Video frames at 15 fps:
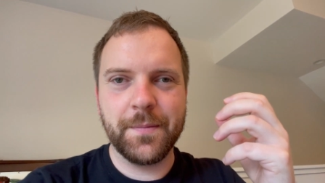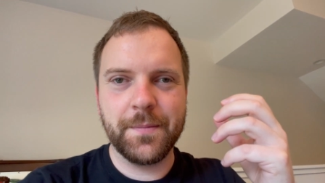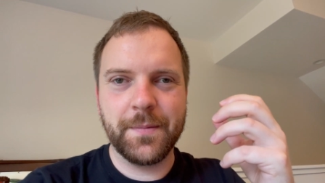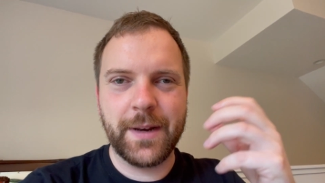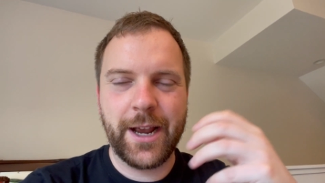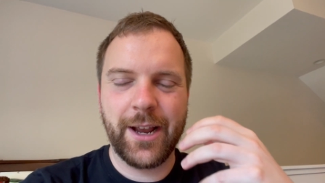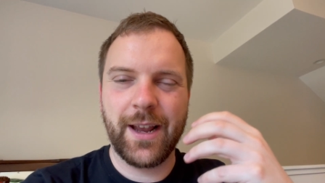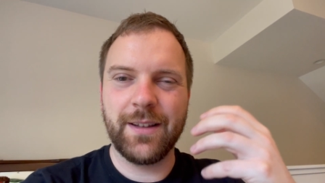
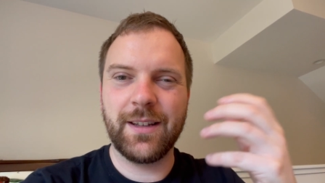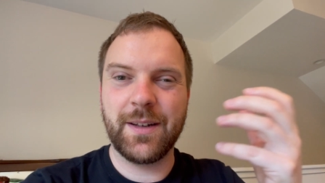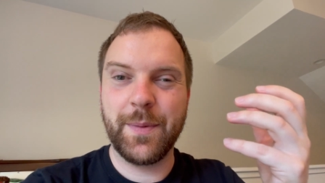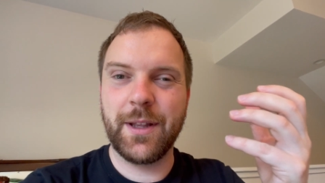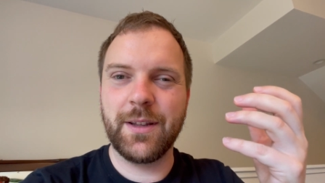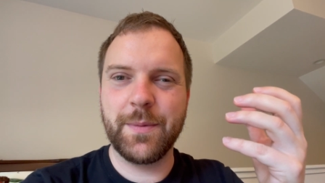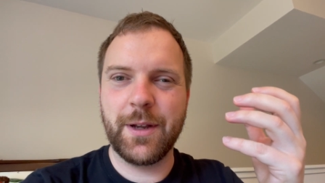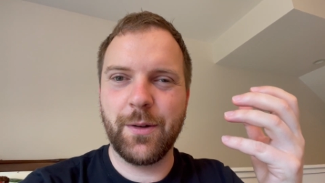Now, I guess it
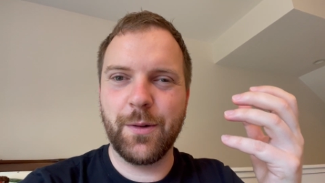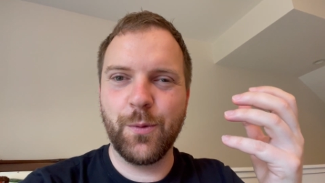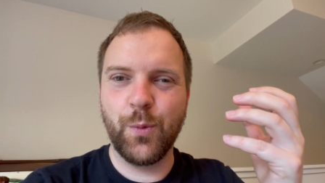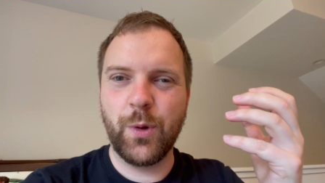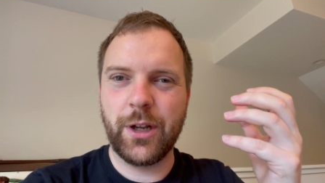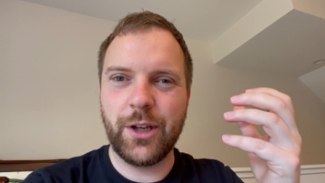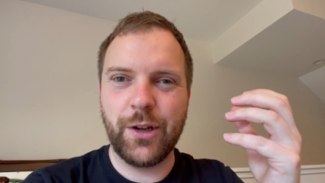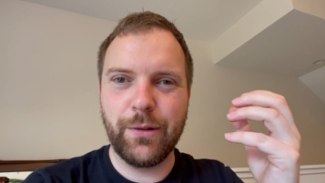depends a bit
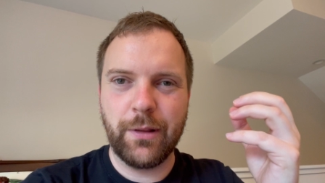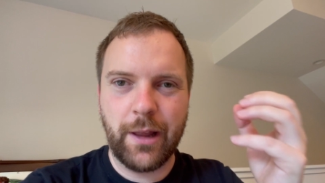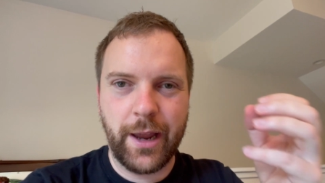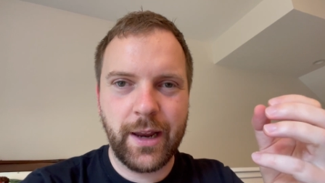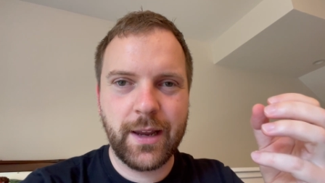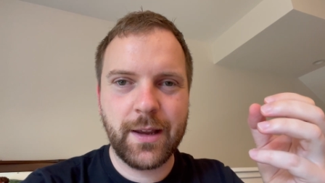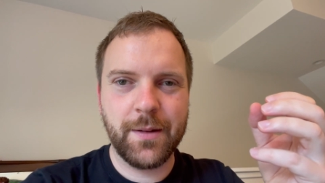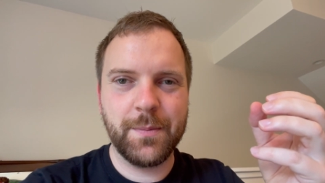what you
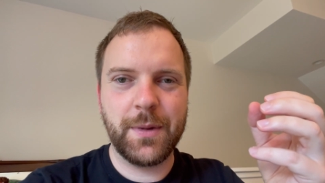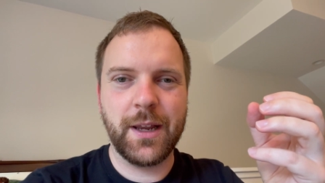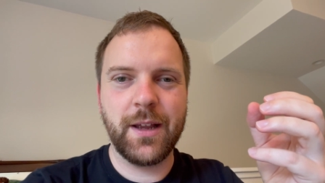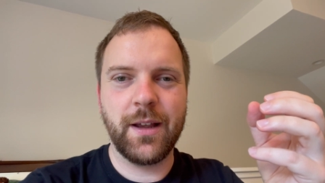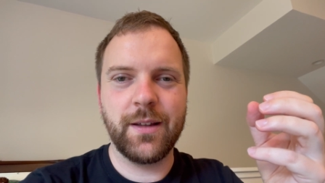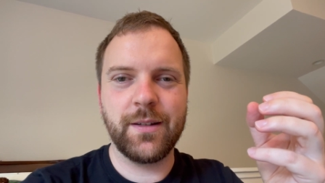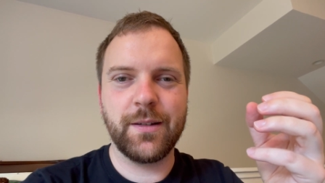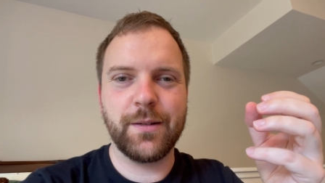like
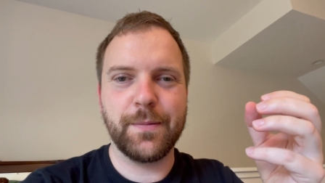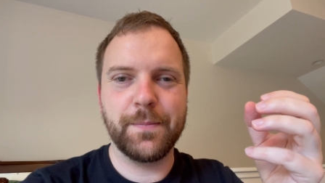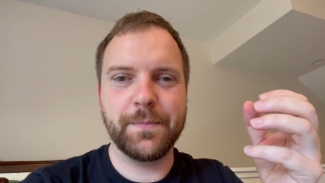because